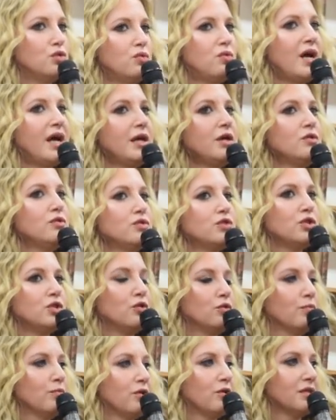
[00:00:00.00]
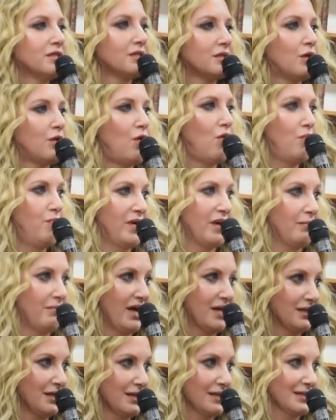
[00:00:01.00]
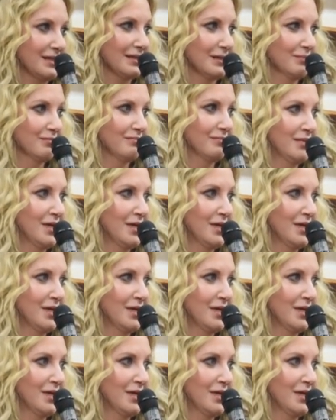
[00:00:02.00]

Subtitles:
Do I use humor as a coping mechanism?